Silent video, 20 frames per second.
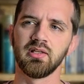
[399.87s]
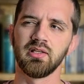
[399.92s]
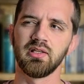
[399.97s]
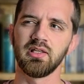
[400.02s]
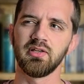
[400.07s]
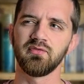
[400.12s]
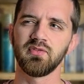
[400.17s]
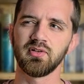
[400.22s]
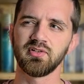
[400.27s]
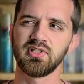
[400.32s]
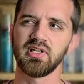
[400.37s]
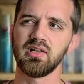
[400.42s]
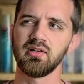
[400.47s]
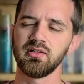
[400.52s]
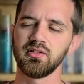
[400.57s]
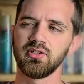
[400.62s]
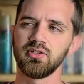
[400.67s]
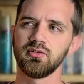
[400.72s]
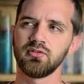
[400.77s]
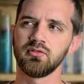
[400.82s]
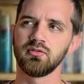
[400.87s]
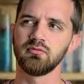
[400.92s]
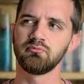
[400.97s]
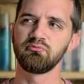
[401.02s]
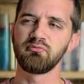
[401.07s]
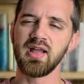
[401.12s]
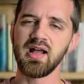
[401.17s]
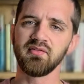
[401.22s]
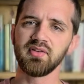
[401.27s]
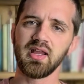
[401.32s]
If they're telling you,
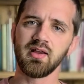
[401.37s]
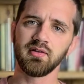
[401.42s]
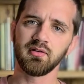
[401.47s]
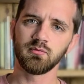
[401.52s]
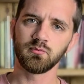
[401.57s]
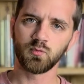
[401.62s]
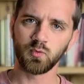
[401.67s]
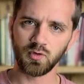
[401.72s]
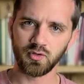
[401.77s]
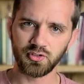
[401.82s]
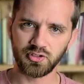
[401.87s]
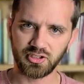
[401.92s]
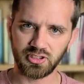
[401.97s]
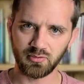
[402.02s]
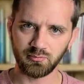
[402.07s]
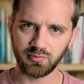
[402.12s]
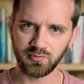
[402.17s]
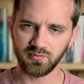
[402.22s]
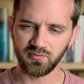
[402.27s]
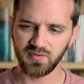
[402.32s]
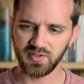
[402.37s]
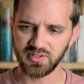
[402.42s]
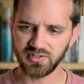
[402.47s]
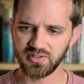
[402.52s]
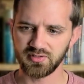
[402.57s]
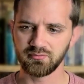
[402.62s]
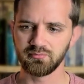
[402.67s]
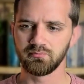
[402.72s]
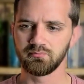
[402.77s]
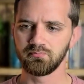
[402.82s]
bow down and worship
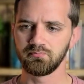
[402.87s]
this